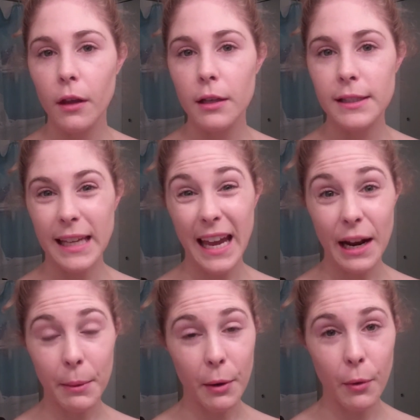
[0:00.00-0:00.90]
scared
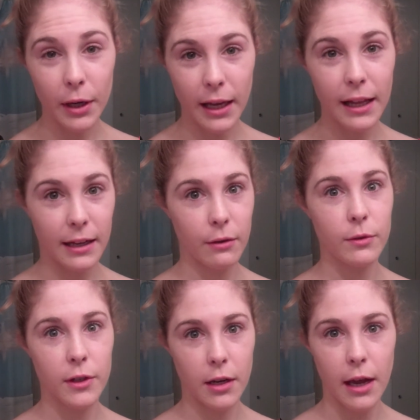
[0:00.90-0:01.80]
about what color it
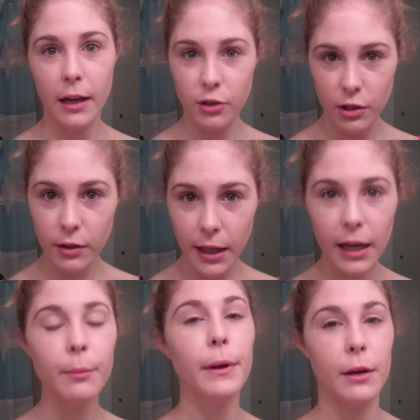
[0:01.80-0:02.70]
was going to actually look
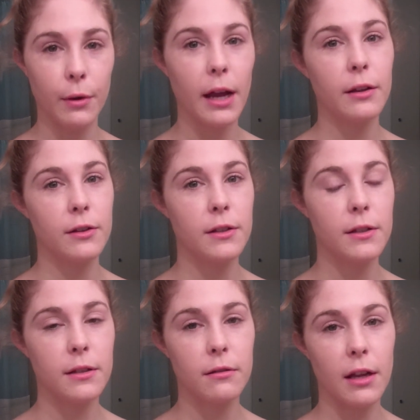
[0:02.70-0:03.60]
like, but
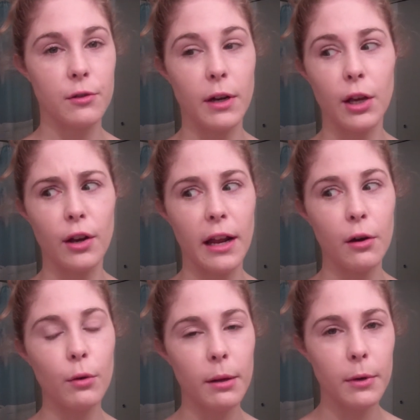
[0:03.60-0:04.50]
it's really good. I
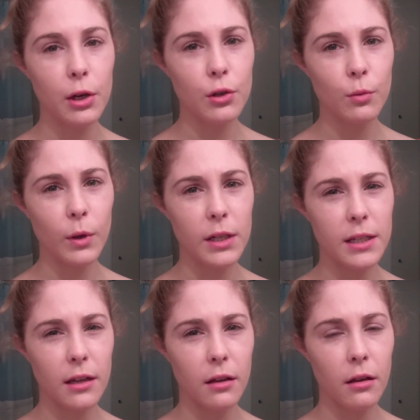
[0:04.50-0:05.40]
don't know what I'm going to do in
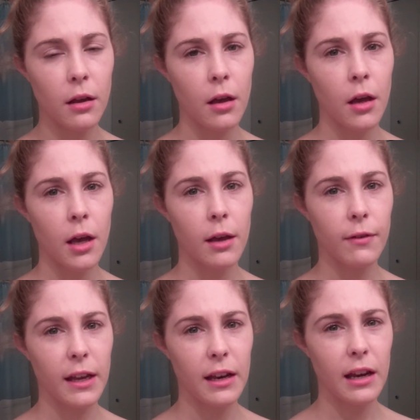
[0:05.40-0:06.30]
winter if
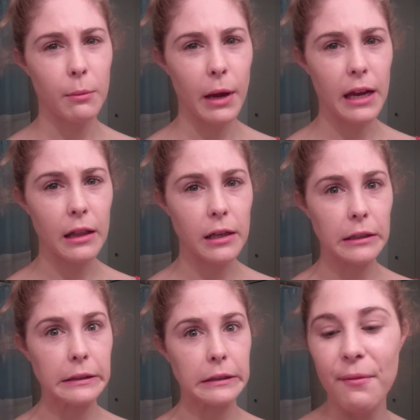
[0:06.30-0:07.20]
I get any paler.
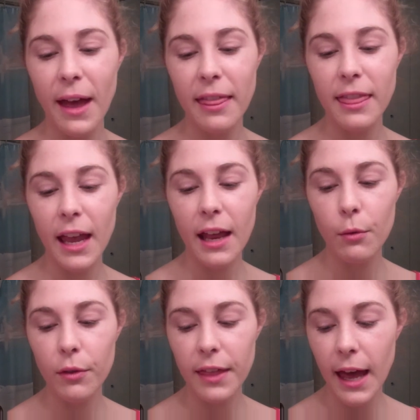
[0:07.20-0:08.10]
And
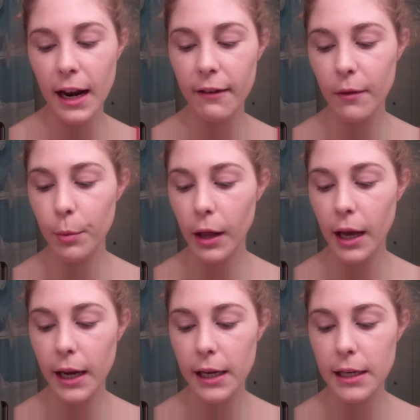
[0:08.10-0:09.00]
then with that I've
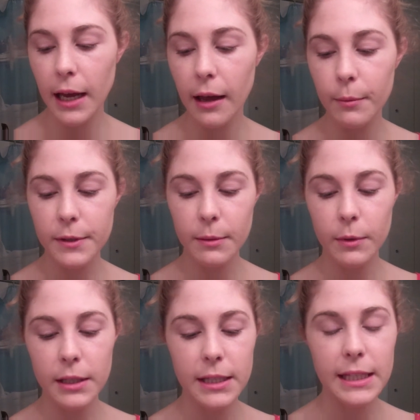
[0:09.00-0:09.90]
applied some
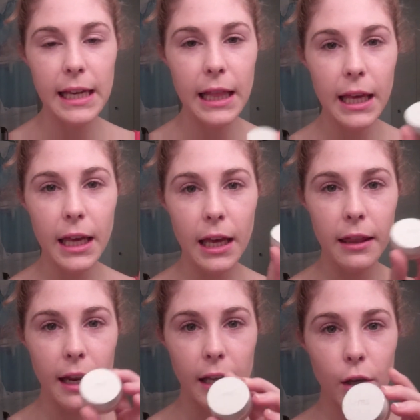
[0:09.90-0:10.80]
concealer
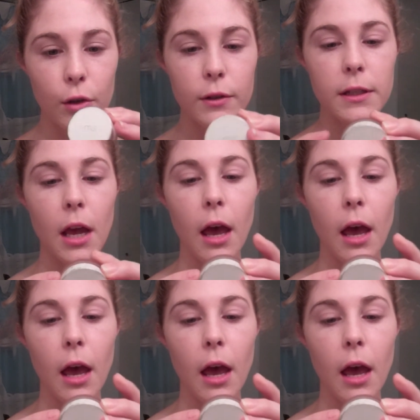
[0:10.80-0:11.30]
that I use.